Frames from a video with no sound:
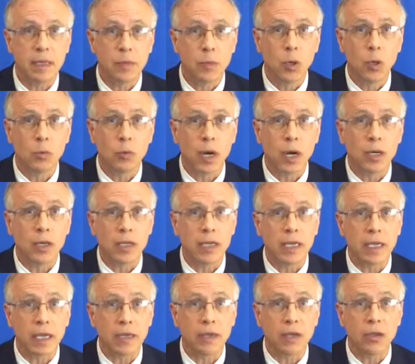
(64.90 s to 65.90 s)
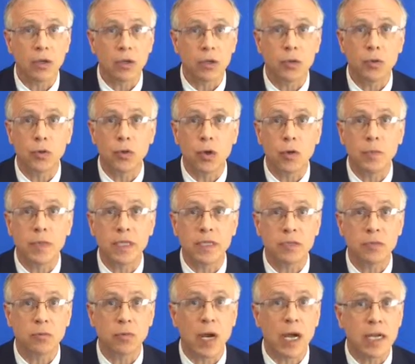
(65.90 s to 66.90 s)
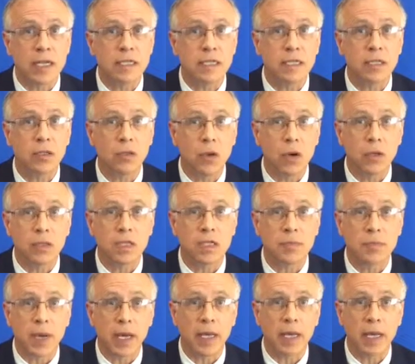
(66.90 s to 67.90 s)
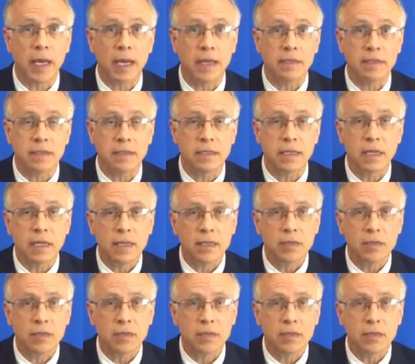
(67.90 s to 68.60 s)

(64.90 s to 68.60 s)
More rarely, another chordoma is arising along the spinal axis.